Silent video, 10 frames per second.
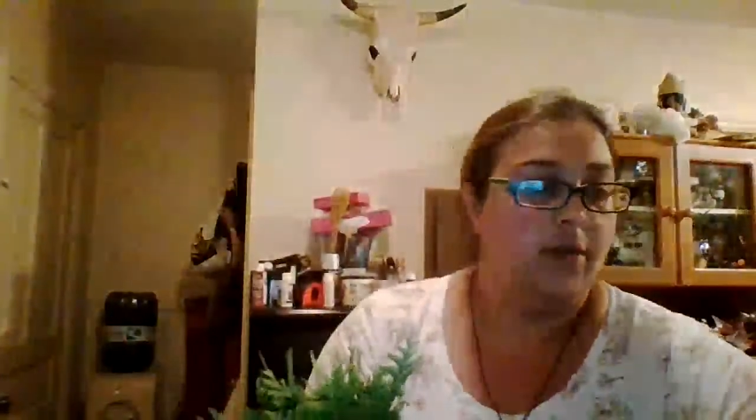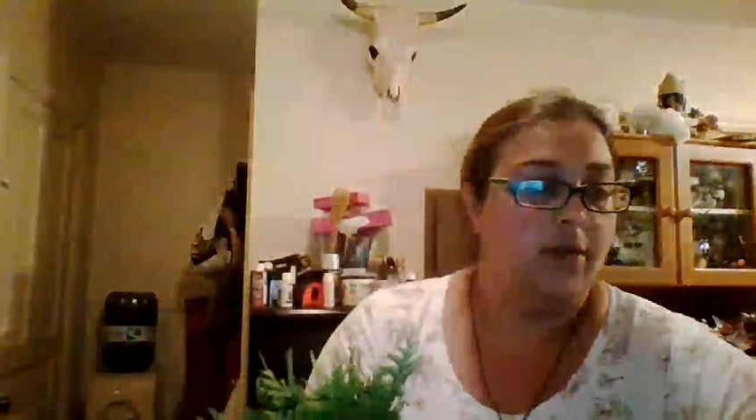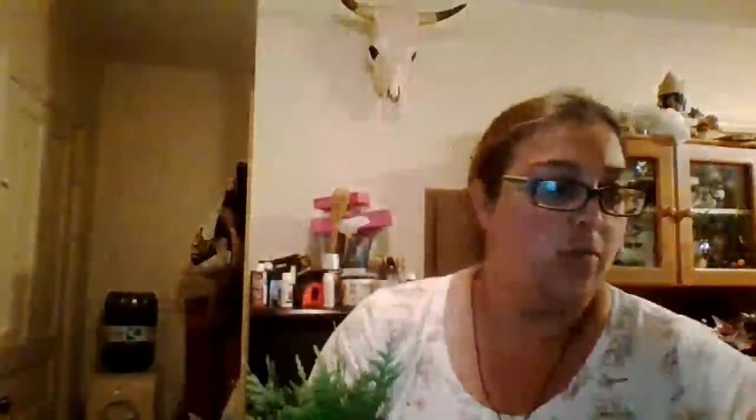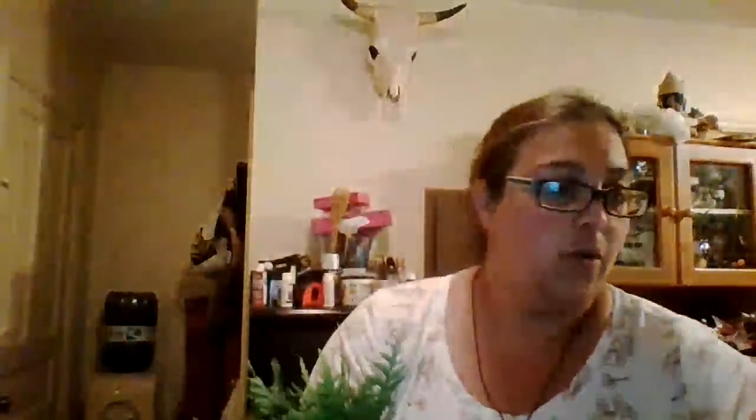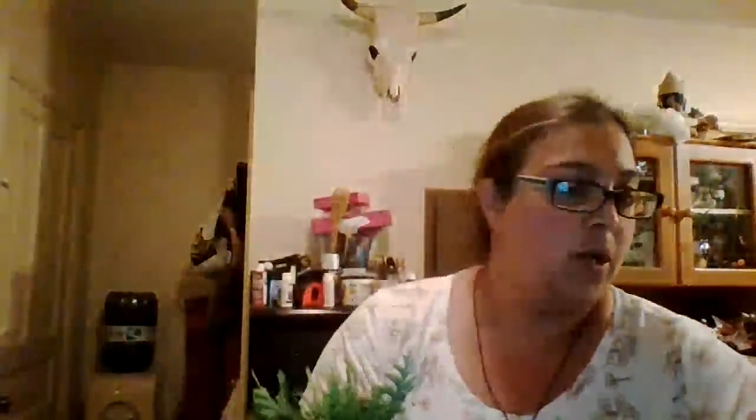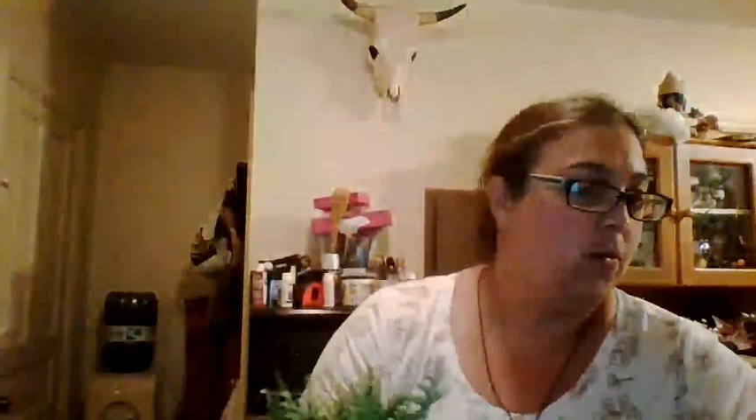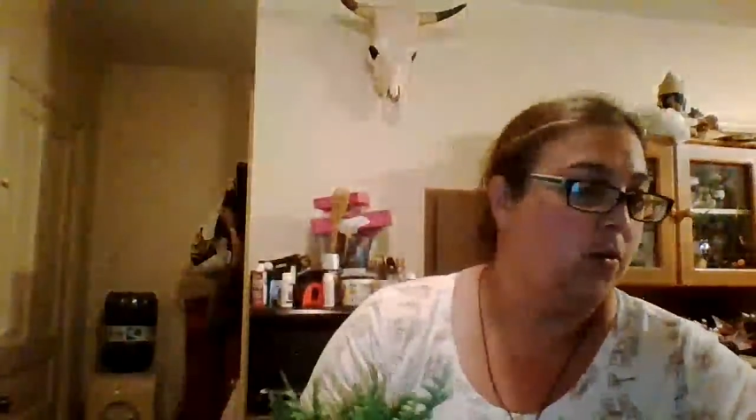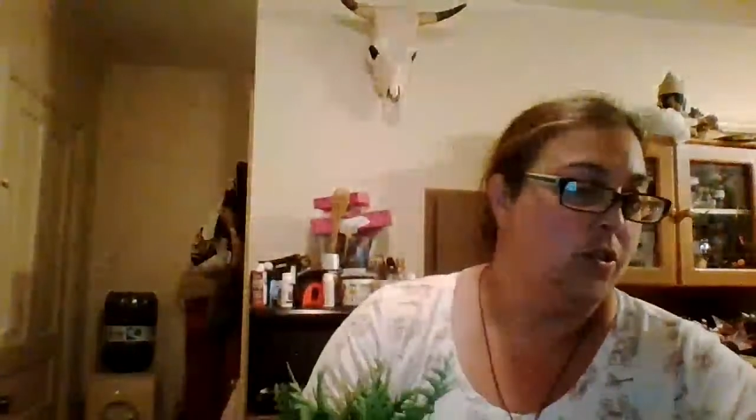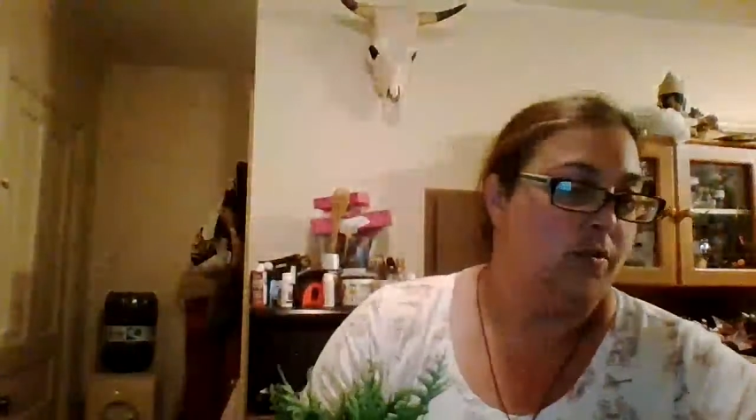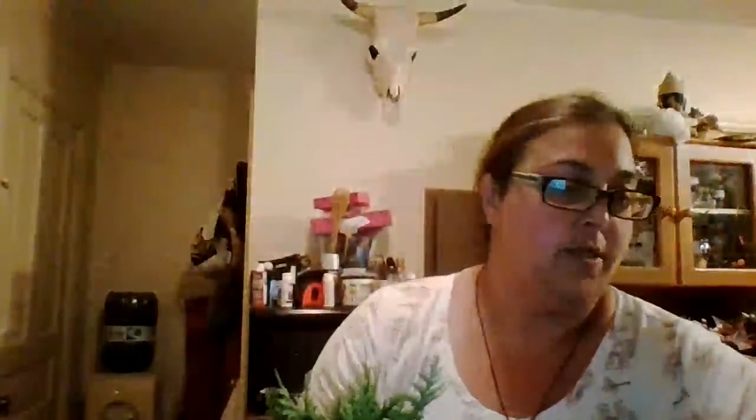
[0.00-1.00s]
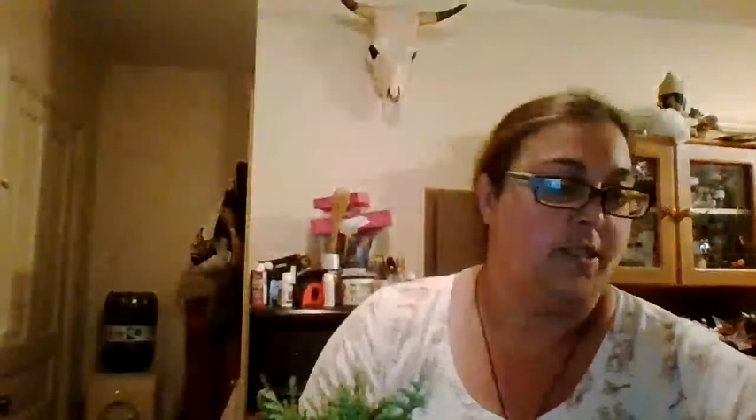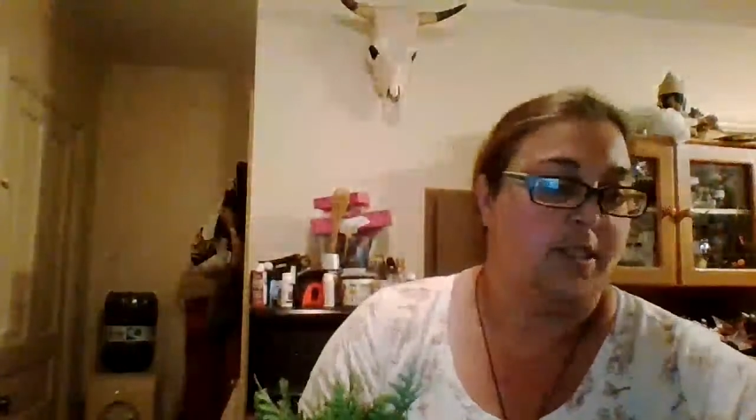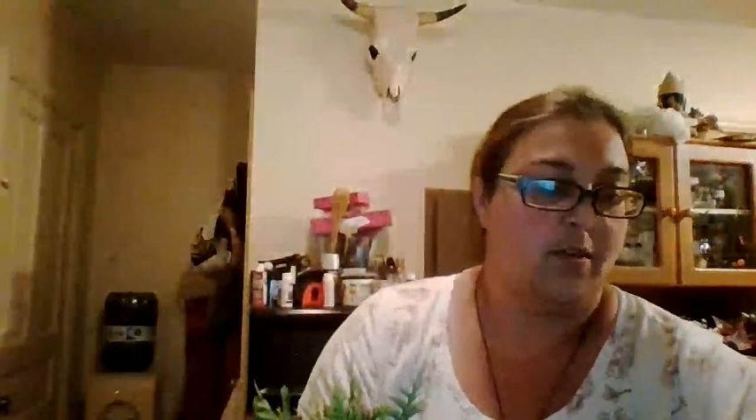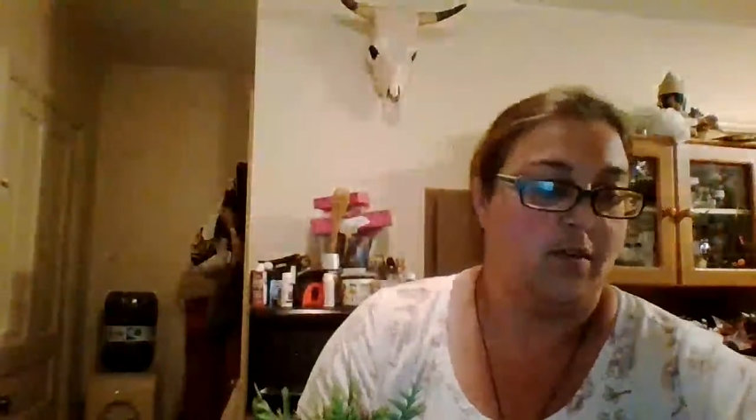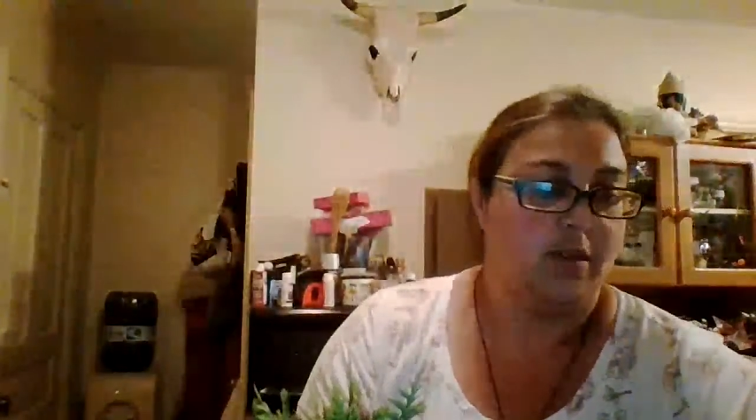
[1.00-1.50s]
The reason why I'm only doing
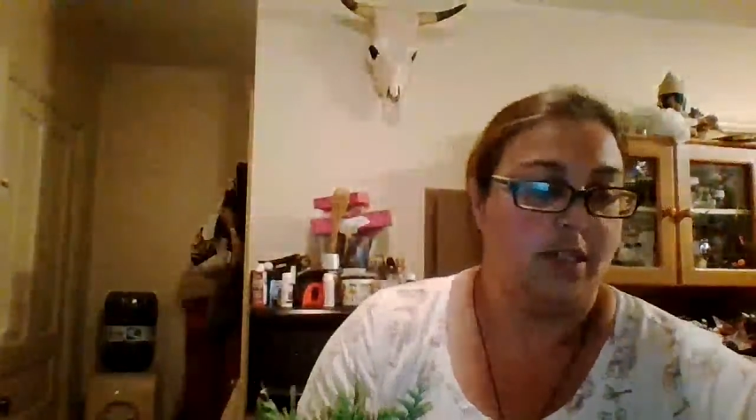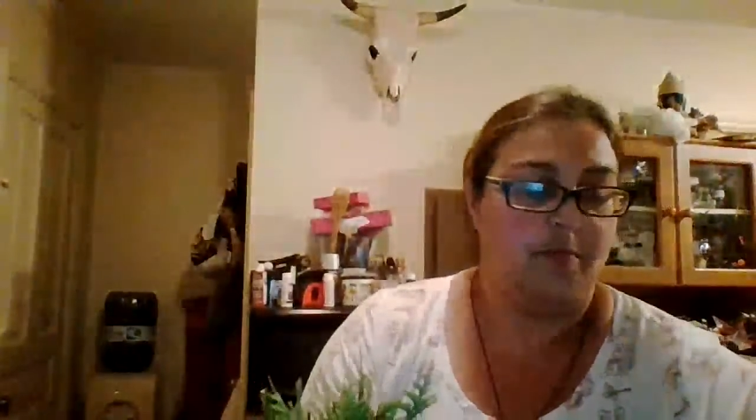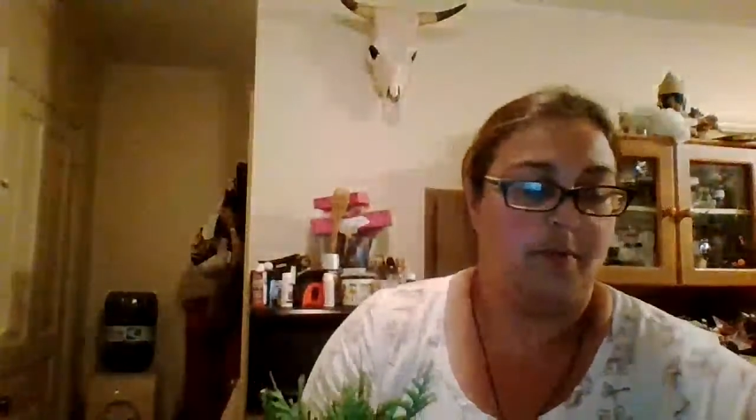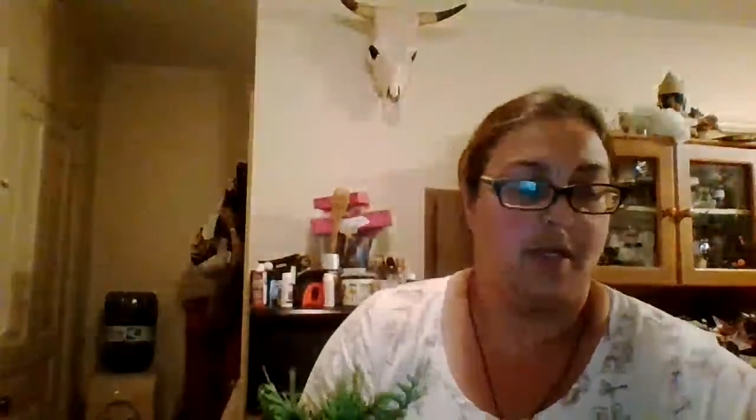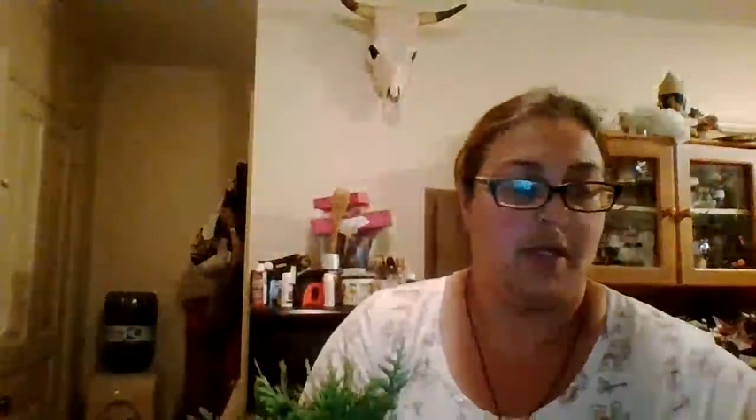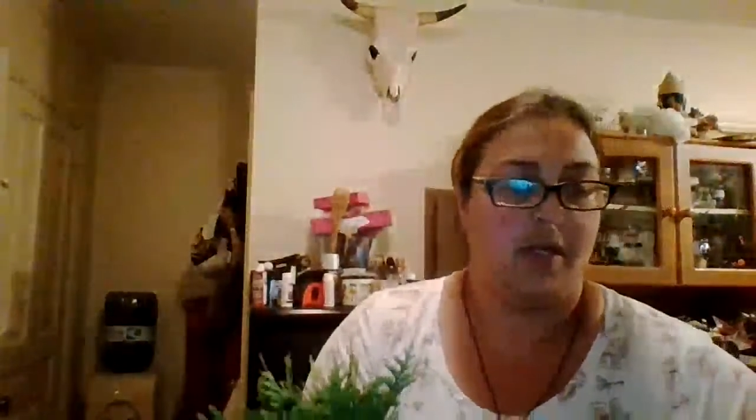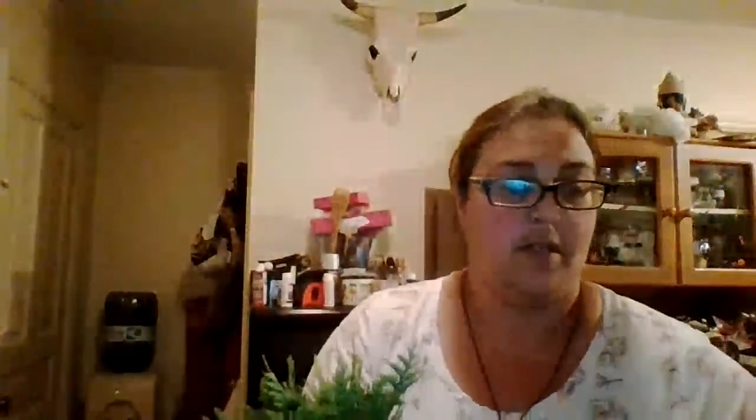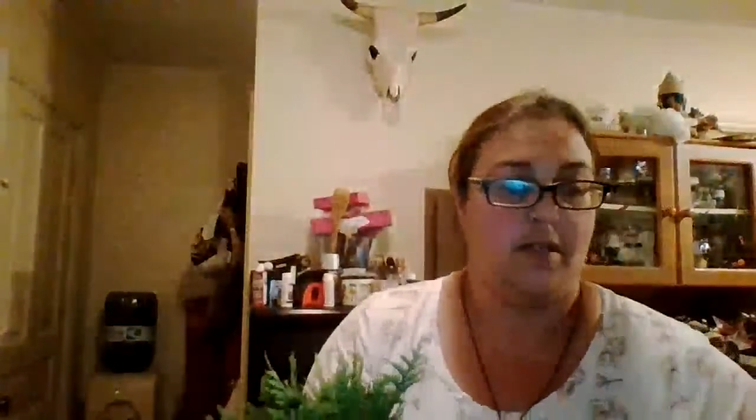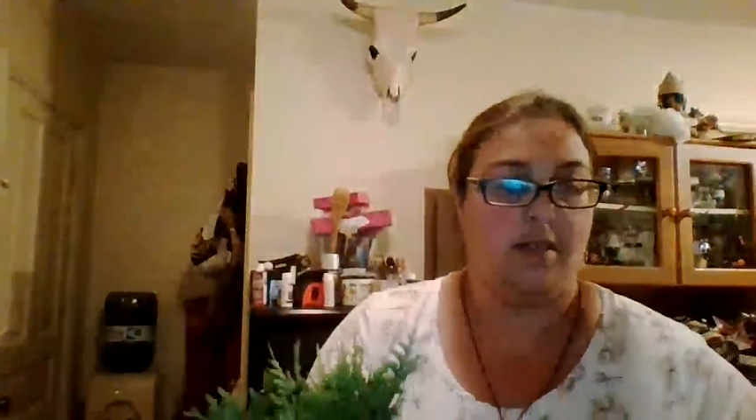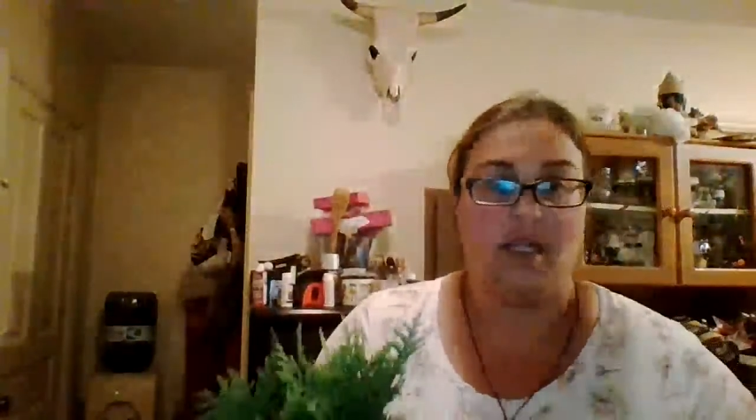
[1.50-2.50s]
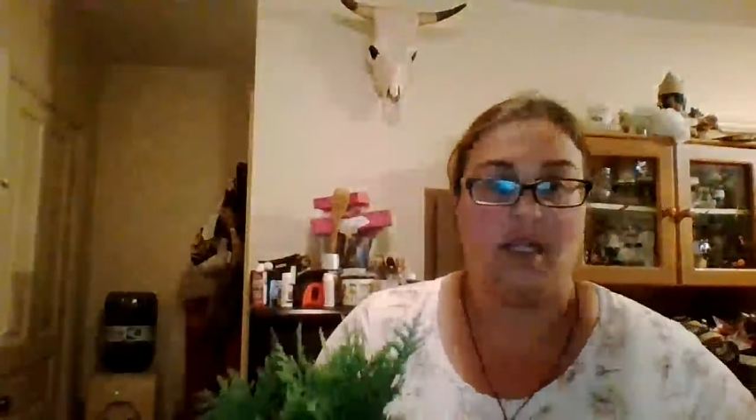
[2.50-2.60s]
cedar is because